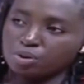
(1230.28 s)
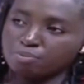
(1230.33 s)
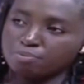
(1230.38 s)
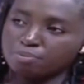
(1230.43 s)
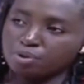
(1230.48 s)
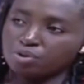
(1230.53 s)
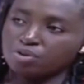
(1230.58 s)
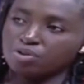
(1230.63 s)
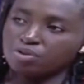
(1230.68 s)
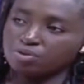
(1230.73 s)

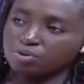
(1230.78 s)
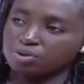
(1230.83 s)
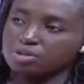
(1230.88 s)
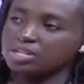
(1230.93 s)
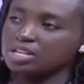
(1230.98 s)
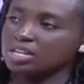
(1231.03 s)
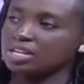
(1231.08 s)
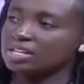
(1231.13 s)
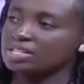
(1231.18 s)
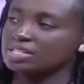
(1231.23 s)
beauty of
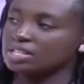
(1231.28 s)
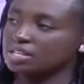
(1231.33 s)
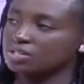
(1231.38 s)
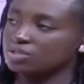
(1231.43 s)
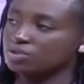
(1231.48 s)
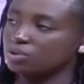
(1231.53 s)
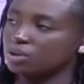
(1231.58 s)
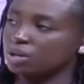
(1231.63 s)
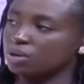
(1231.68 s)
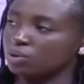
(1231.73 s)
containers is
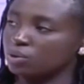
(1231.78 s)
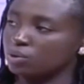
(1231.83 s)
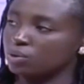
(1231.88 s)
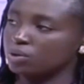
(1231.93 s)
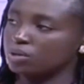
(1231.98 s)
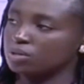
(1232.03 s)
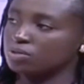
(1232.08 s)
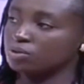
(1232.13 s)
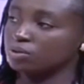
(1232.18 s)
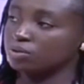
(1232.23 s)
you can
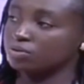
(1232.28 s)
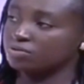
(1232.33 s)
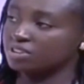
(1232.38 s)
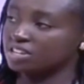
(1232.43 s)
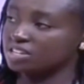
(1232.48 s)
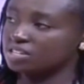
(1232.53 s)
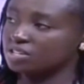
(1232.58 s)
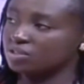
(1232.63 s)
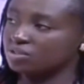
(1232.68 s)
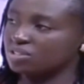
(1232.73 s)
always
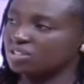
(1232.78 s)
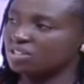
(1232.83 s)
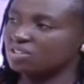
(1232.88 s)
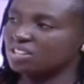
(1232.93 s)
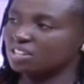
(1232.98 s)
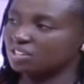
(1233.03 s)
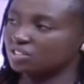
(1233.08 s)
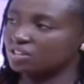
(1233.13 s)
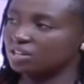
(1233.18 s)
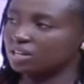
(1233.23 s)
convert it without
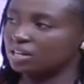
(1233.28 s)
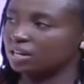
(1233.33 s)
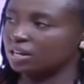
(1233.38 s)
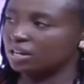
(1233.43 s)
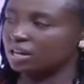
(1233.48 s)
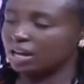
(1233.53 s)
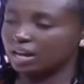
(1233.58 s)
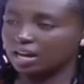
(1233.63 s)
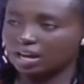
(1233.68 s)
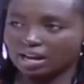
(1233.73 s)
actually
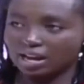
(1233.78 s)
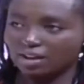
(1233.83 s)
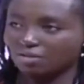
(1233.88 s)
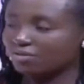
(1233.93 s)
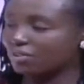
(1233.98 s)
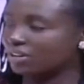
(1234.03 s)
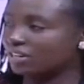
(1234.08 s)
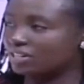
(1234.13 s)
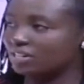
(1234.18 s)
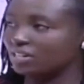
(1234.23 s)

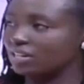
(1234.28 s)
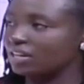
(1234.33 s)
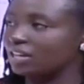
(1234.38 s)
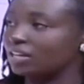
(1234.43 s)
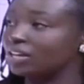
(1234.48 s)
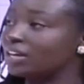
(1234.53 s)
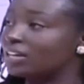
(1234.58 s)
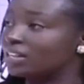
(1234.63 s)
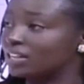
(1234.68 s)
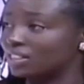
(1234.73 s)
affecting
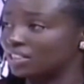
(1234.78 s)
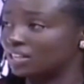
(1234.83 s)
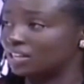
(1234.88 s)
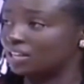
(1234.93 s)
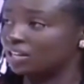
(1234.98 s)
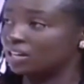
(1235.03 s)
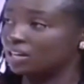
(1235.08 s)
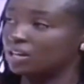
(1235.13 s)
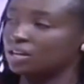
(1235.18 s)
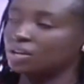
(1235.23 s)
any other
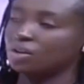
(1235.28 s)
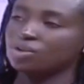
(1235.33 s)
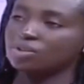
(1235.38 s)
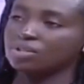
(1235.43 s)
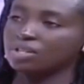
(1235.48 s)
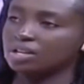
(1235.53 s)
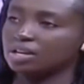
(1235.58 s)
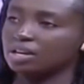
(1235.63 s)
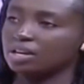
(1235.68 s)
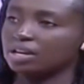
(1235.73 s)
thing or
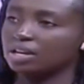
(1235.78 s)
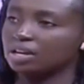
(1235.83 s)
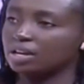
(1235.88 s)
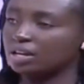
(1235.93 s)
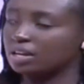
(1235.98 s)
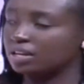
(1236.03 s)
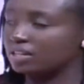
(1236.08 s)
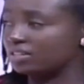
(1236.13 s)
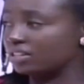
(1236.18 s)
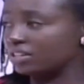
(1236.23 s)
the
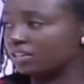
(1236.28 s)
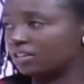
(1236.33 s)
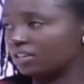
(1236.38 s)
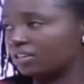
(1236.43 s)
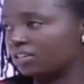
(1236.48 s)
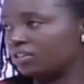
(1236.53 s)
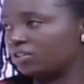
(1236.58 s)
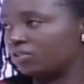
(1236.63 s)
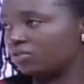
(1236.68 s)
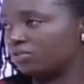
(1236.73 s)

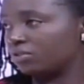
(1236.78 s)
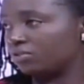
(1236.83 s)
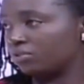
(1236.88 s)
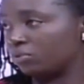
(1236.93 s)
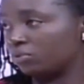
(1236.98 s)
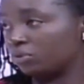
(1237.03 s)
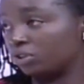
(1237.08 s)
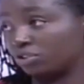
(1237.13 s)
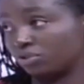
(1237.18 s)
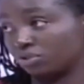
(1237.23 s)
integrity of the
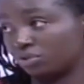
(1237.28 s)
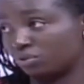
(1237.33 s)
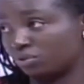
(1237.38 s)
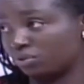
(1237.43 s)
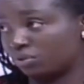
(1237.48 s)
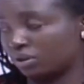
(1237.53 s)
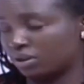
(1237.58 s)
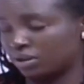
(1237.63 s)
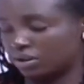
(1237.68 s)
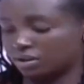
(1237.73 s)
foundation or
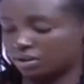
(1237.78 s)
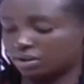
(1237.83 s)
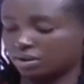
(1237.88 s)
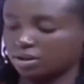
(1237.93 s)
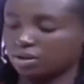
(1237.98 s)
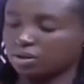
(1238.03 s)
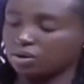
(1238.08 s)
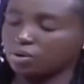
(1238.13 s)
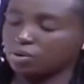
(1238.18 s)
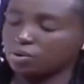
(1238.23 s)

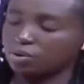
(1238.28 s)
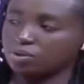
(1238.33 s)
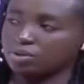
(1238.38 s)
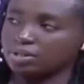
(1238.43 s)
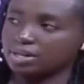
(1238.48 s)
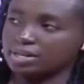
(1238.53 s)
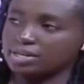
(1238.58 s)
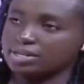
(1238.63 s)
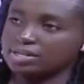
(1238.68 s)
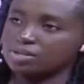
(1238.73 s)
or
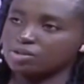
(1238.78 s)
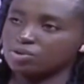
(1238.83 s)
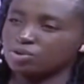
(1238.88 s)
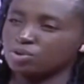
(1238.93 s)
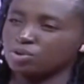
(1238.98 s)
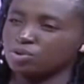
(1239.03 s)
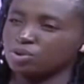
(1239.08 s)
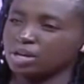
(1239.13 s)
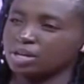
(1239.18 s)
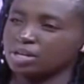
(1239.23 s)
that. So
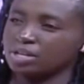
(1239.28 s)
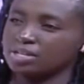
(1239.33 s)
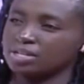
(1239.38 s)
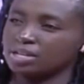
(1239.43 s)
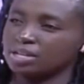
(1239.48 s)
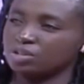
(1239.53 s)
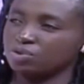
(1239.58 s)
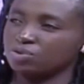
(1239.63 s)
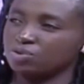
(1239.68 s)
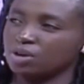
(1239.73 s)
you can
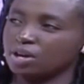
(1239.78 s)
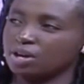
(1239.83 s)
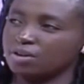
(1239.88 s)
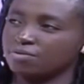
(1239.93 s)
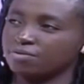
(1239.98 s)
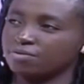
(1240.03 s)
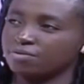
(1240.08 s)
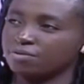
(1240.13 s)
decide to have